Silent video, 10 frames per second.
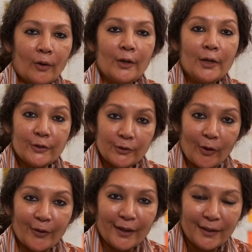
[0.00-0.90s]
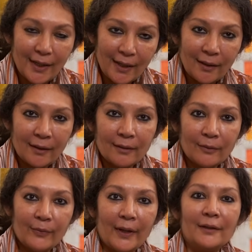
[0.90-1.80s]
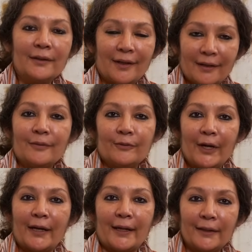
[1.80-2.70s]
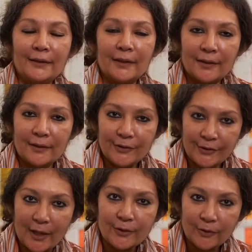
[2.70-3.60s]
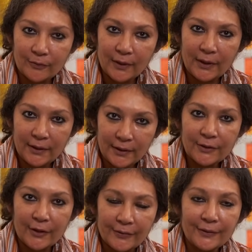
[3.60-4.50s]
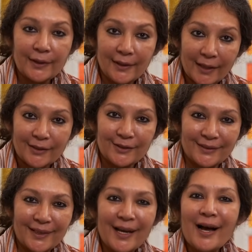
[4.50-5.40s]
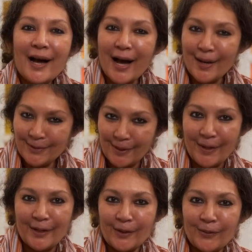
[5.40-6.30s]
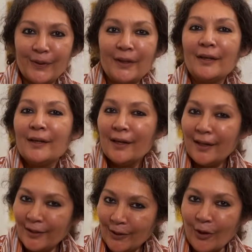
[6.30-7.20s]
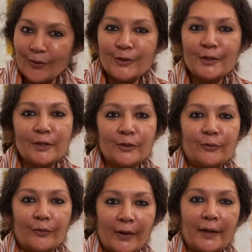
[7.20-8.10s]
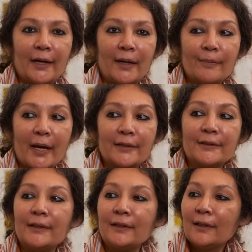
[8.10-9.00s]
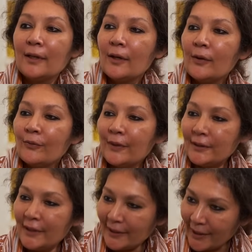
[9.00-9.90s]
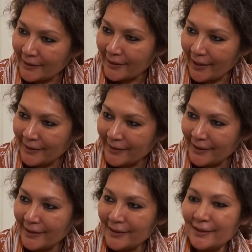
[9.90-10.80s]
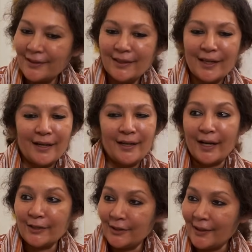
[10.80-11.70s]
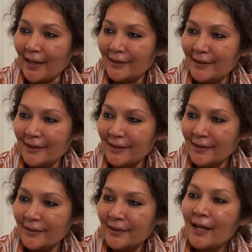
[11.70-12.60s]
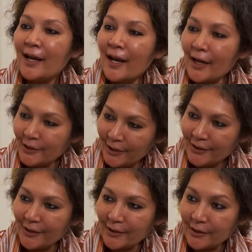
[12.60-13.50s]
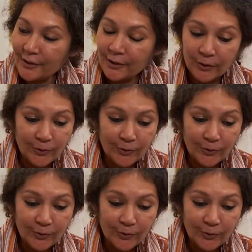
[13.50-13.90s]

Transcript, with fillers: on a historic day when we are getting the results of the Indian general election, I am Saba Naqvi in a conversation for Frontline magazine with data scientists, election analysts, Ashish Ranjan